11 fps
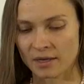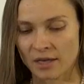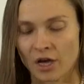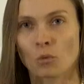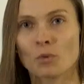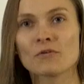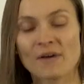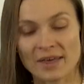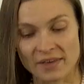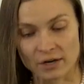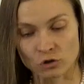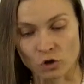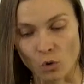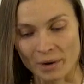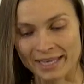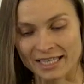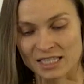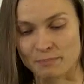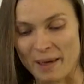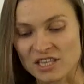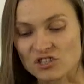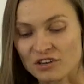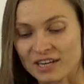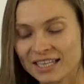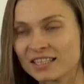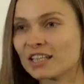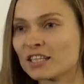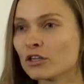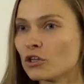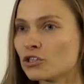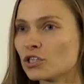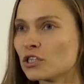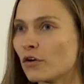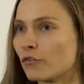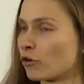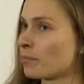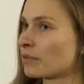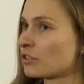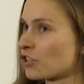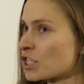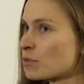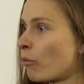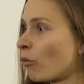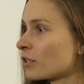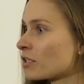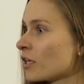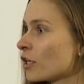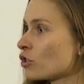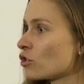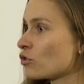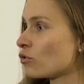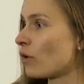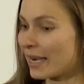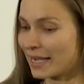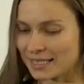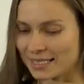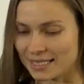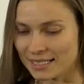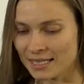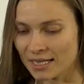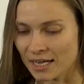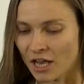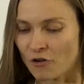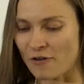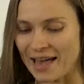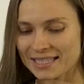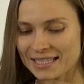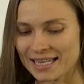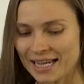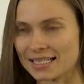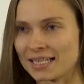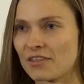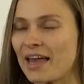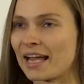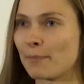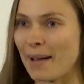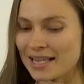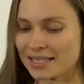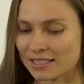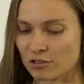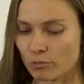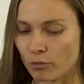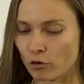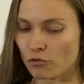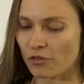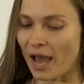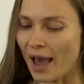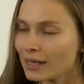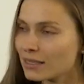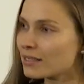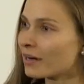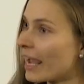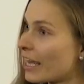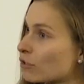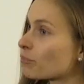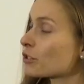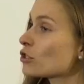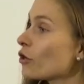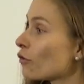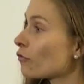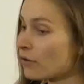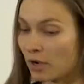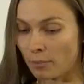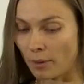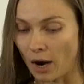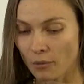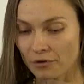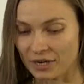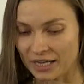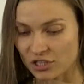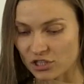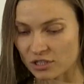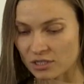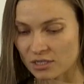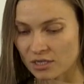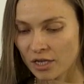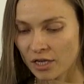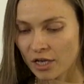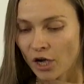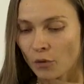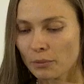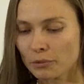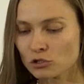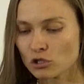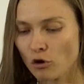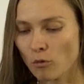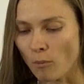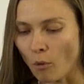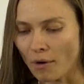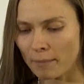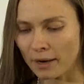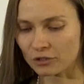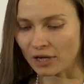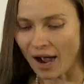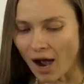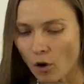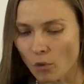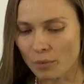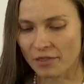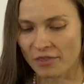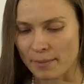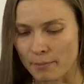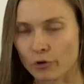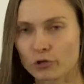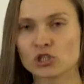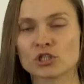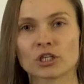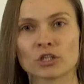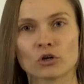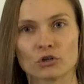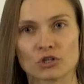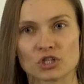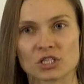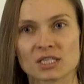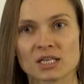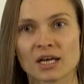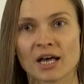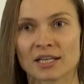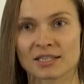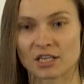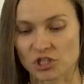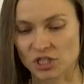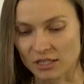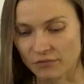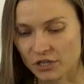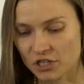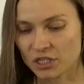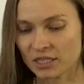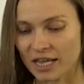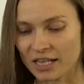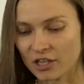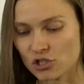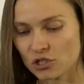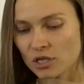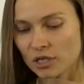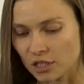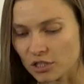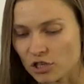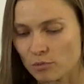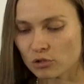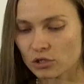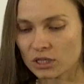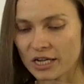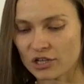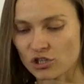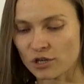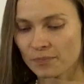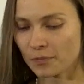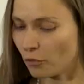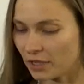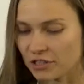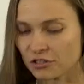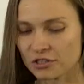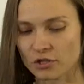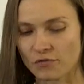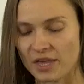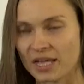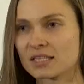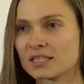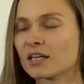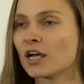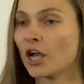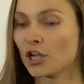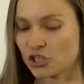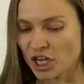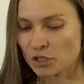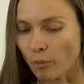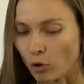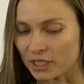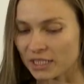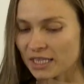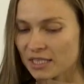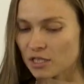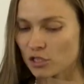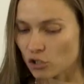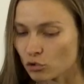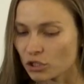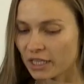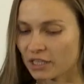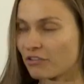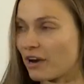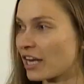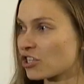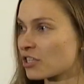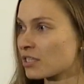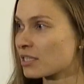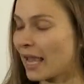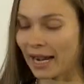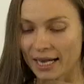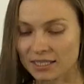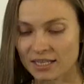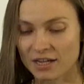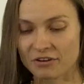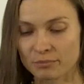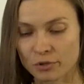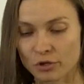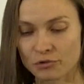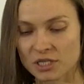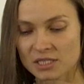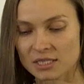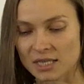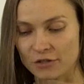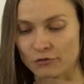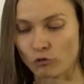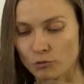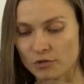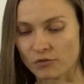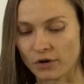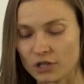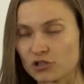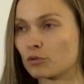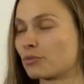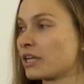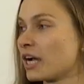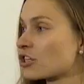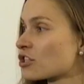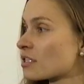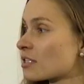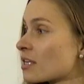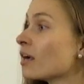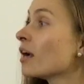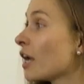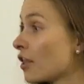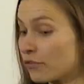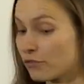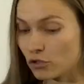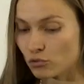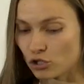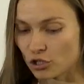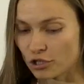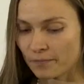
We find the ongoing space-shrinking technologies, from transport to ICT, fascinating in their capacity to both alter and preserve power relations. We want to know more about how will the emerging technologies, such as artificial intelligence, distributed ledger, or the Internet of Things, change politics, social interactions, egalitarian processes, and forms of cultural productions in the future.